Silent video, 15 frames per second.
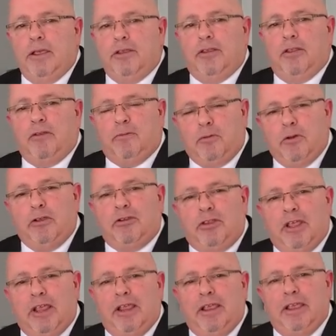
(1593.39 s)
So the first
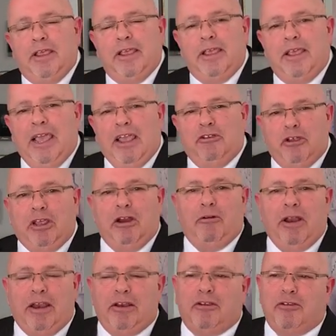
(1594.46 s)
thing, as you get
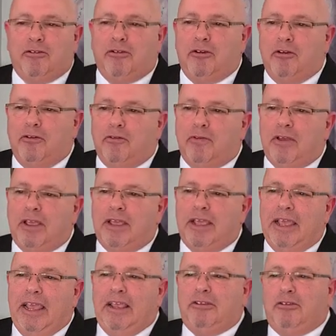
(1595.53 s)
ready to serve,
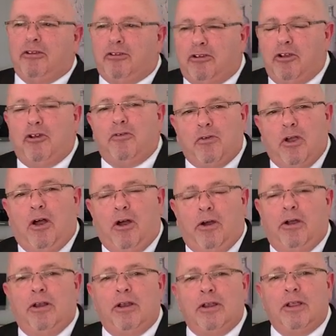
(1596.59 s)
is to serve
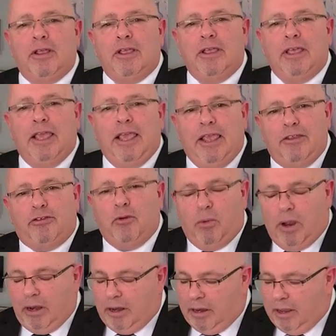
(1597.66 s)
God. He's the
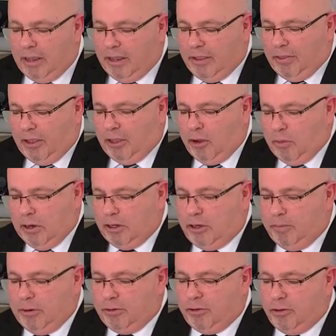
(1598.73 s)
one that you want
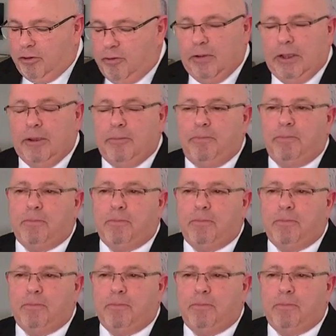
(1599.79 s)
to be serving.